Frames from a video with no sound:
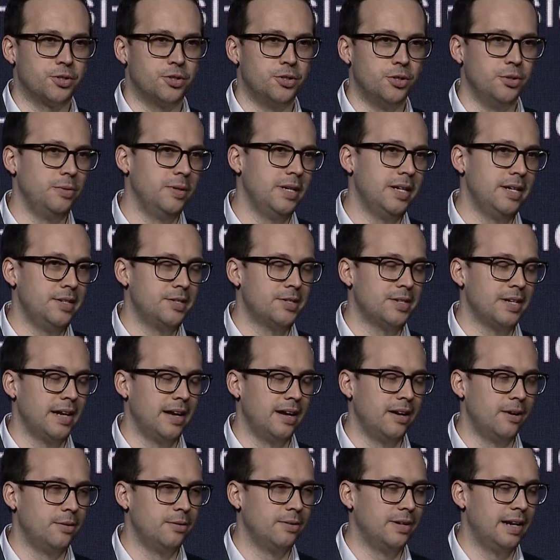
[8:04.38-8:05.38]
2 years
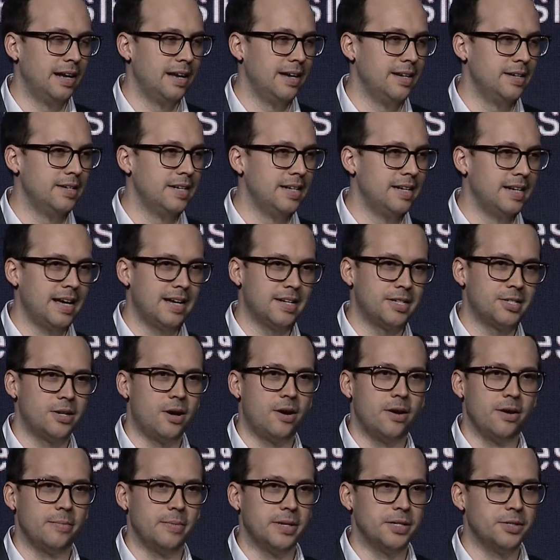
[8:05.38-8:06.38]
now, and in that
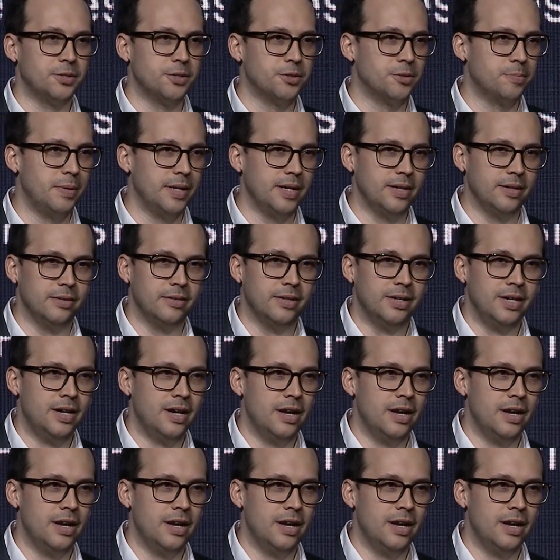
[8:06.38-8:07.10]
time there's just been